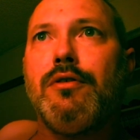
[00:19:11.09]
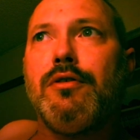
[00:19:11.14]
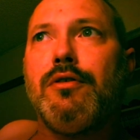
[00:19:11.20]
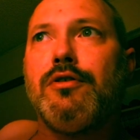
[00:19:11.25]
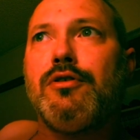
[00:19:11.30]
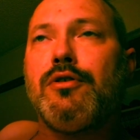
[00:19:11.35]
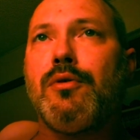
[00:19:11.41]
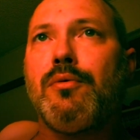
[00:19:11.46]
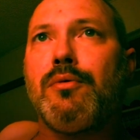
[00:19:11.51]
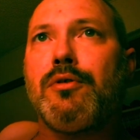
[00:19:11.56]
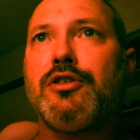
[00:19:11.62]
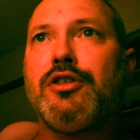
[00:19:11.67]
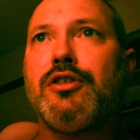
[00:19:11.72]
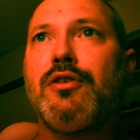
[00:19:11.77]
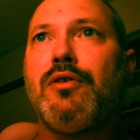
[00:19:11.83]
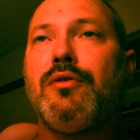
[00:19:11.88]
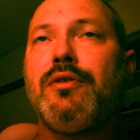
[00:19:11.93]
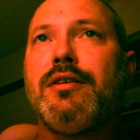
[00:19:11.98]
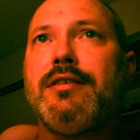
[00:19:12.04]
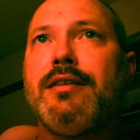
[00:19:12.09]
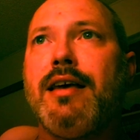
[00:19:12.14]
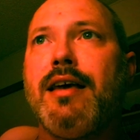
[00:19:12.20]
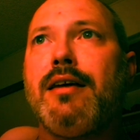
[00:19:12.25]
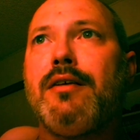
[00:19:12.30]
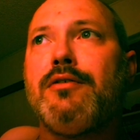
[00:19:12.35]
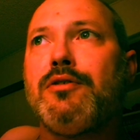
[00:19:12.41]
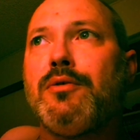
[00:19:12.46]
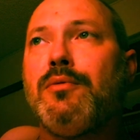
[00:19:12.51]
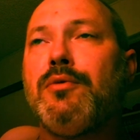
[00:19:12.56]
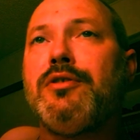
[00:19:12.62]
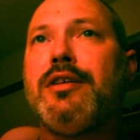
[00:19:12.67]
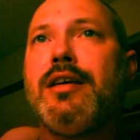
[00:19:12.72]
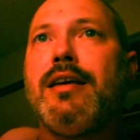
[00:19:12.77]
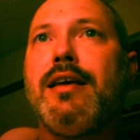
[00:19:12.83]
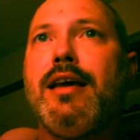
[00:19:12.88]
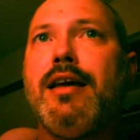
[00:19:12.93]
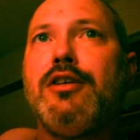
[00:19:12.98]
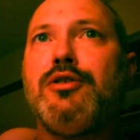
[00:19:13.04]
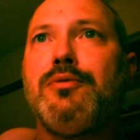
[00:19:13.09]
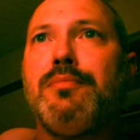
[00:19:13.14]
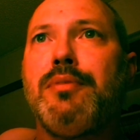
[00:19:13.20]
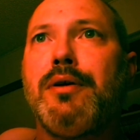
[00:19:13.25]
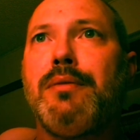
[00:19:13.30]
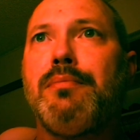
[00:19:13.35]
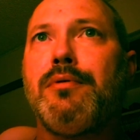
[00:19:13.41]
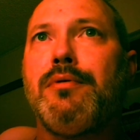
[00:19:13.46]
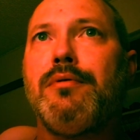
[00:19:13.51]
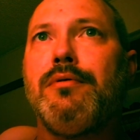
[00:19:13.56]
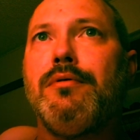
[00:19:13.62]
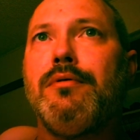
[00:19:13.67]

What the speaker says: So we'll take Asian people,